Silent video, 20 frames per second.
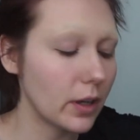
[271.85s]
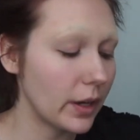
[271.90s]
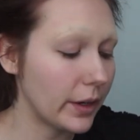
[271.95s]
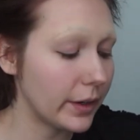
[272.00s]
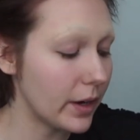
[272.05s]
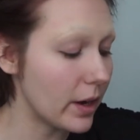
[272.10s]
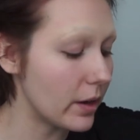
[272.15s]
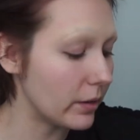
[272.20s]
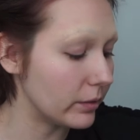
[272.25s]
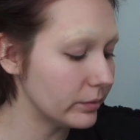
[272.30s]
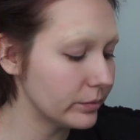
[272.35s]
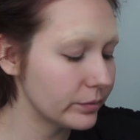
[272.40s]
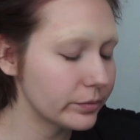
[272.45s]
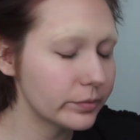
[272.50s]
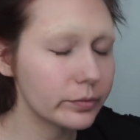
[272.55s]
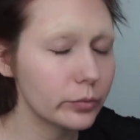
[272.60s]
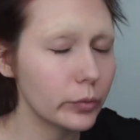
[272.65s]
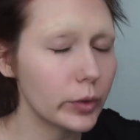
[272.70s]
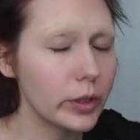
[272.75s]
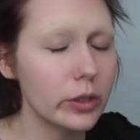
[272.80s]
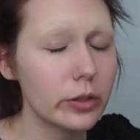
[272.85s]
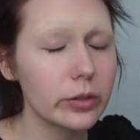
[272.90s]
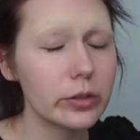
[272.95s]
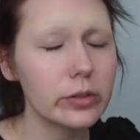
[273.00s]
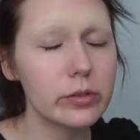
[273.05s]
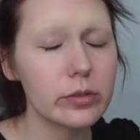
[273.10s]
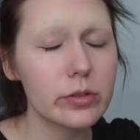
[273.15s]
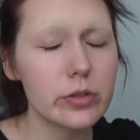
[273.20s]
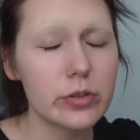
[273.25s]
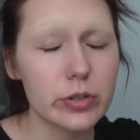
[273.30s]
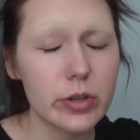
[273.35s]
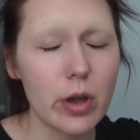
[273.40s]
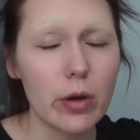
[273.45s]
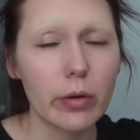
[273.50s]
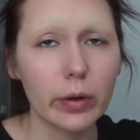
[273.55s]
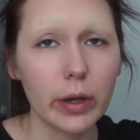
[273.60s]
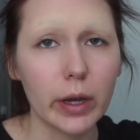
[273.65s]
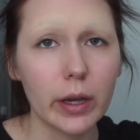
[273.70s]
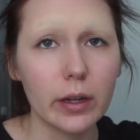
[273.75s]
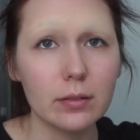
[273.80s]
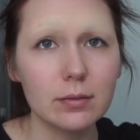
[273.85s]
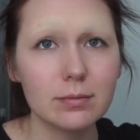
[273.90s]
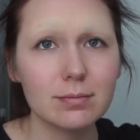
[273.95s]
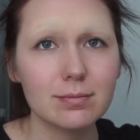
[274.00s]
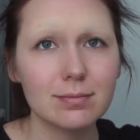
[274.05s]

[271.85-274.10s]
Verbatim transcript: I know, we look so good.